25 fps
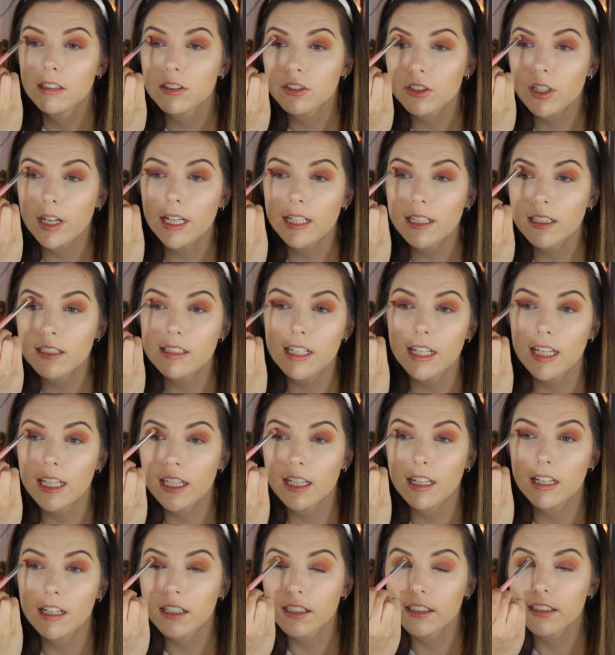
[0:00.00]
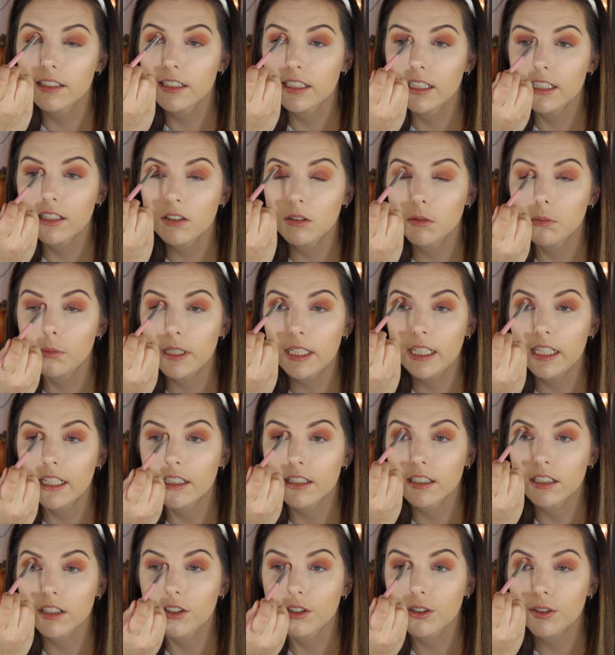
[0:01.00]
trying to take it a little bit
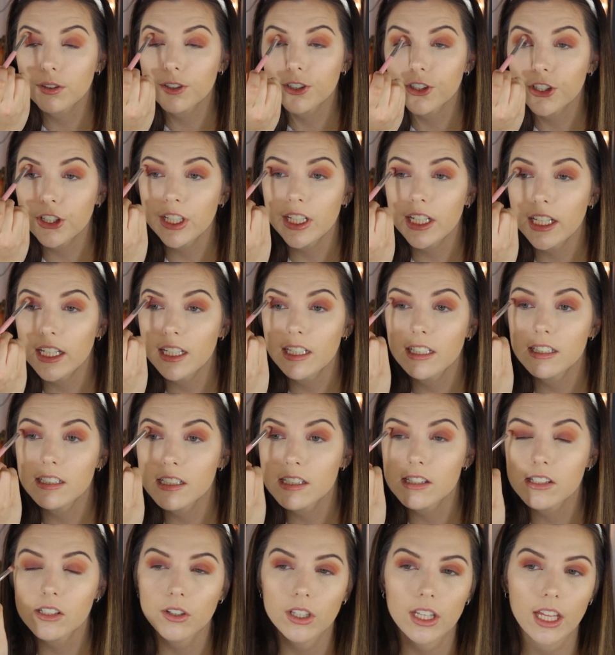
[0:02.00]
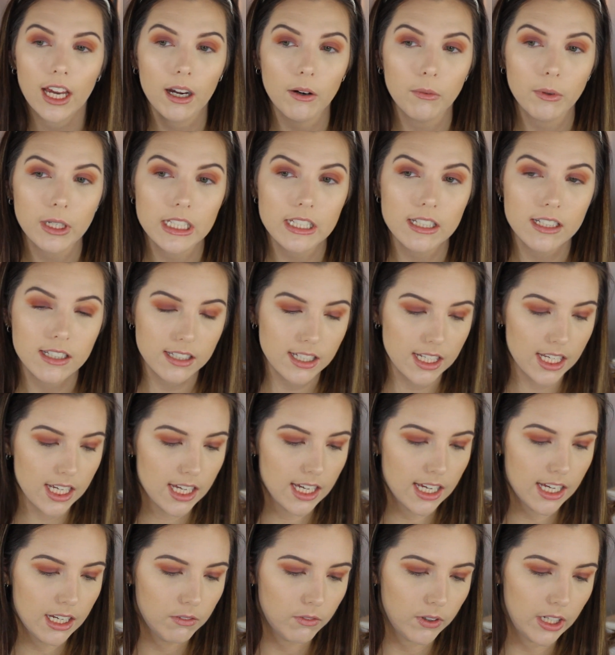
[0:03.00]
in the crease so that we
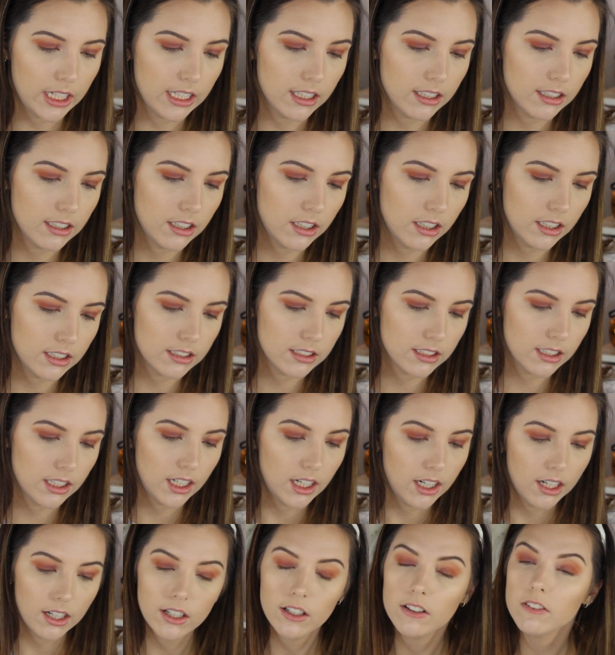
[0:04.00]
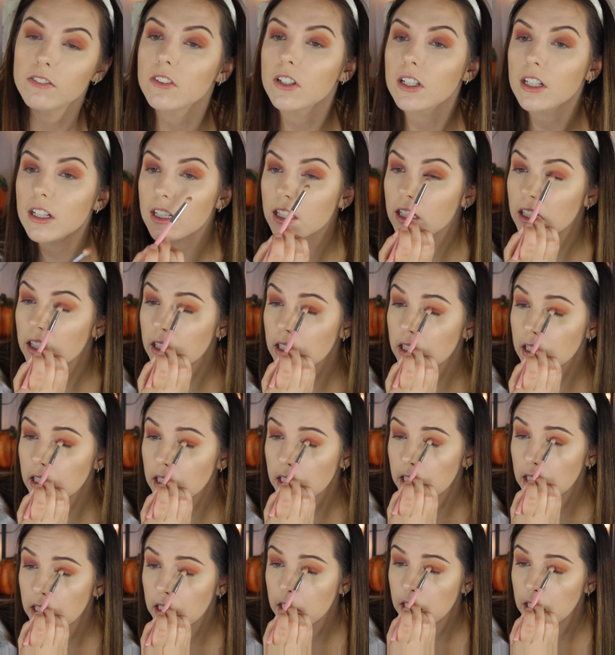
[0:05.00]
see it when it gets covered.